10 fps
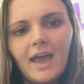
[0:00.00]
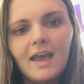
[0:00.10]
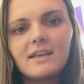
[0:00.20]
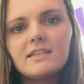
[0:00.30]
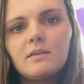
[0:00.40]

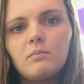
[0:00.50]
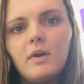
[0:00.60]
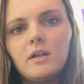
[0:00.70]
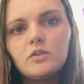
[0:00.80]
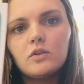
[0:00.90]
Excellent,
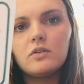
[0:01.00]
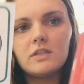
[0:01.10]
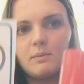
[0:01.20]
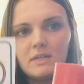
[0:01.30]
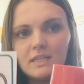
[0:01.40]
well done.
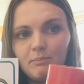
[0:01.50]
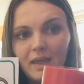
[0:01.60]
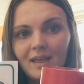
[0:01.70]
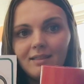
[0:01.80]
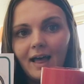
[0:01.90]
So it's a
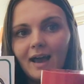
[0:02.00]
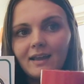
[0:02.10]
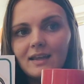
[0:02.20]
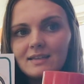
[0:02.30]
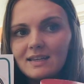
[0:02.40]
bit
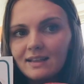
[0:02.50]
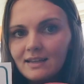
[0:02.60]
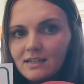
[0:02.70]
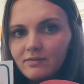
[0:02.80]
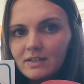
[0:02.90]
like a cylinder,
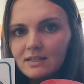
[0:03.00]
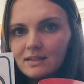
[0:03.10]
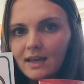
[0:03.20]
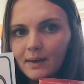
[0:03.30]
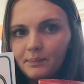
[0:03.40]

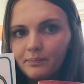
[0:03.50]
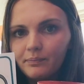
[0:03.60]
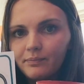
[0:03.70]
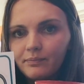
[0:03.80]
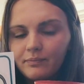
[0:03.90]
isn't it?
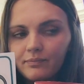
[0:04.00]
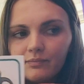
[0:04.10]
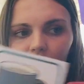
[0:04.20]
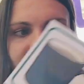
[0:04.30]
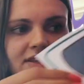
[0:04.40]

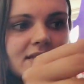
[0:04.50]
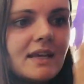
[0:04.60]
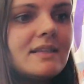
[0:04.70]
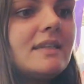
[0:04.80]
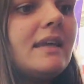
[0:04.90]

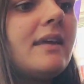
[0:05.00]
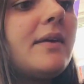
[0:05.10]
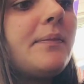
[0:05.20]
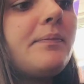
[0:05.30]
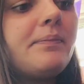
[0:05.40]
Fantastic.
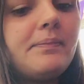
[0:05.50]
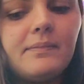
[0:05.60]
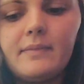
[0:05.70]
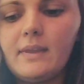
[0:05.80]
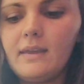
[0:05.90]

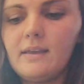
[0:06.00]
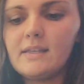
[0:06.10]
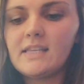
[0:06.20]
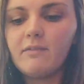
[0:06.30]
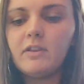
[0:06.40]

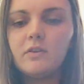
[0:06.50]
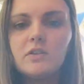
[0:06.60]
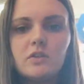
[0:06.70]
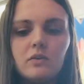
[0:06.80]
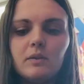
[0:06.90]
Let's have a look
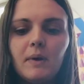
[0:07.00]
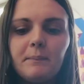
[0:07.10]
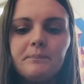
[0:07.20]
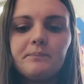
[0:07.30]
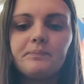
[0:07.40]
at another one.